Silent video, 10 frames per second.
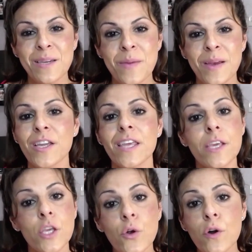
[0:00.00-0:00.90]
American
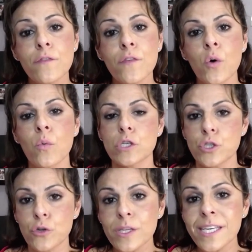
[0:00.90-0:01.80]
that your vote was
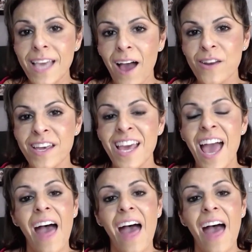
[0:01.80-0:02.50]
surely counted